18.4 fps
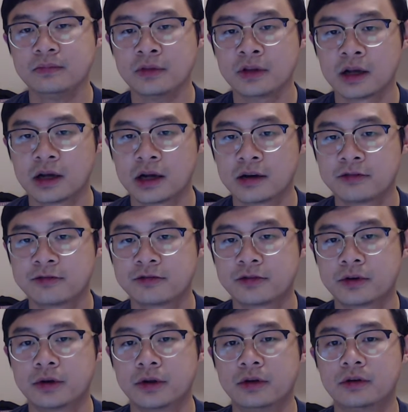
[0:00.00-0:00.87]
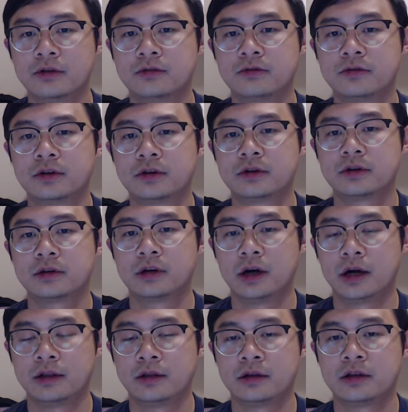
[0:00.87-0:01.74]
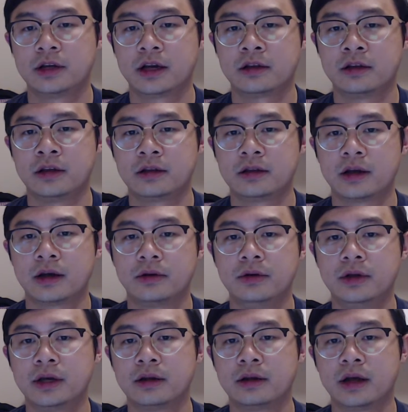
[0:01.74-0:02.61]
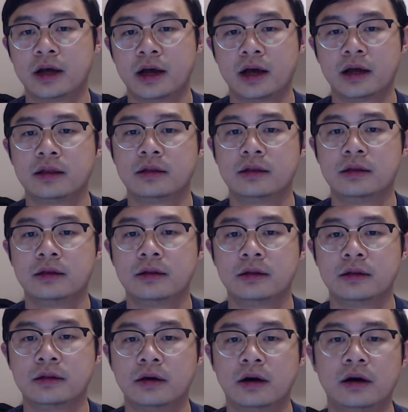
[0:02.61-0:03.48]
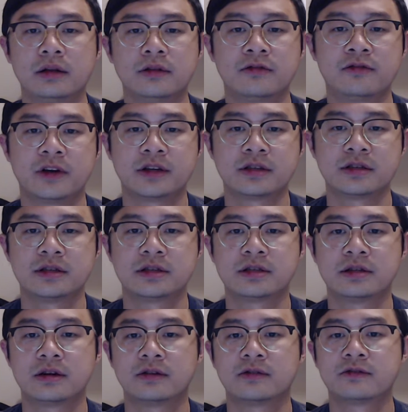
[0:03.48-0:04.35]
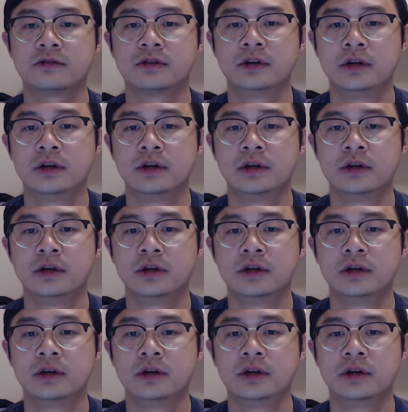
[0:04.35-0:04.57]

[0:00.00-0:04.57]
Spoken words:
After you've gotten the technique down, you can add all the fancy stuff.